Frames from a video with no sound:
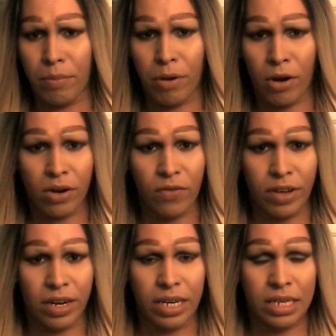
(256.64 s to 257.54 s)
part of
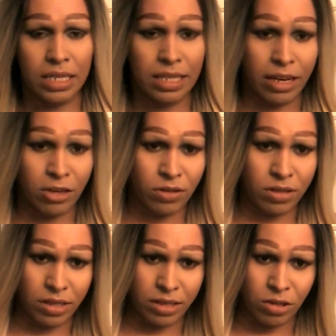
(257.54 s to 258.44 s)
it is actually
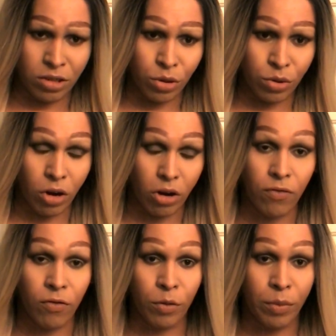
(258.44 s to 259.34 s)
like too dark
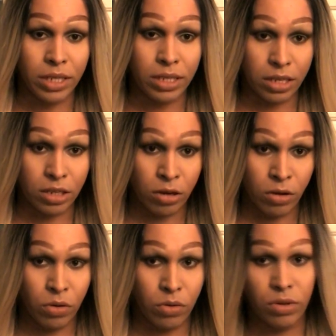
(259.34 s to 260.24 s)
for my skin
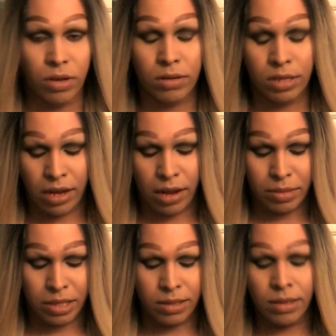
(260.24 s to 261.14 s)
tone. Y'all see I
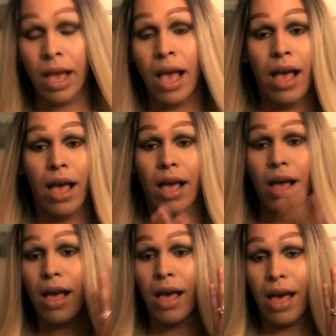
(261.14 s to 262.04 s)
have this
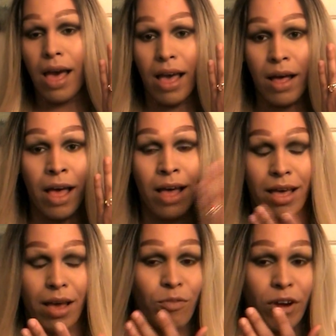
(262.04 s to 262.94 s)

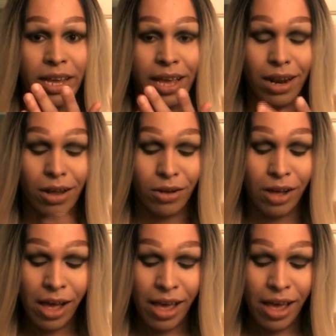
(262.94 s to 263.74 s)
high bright yellow,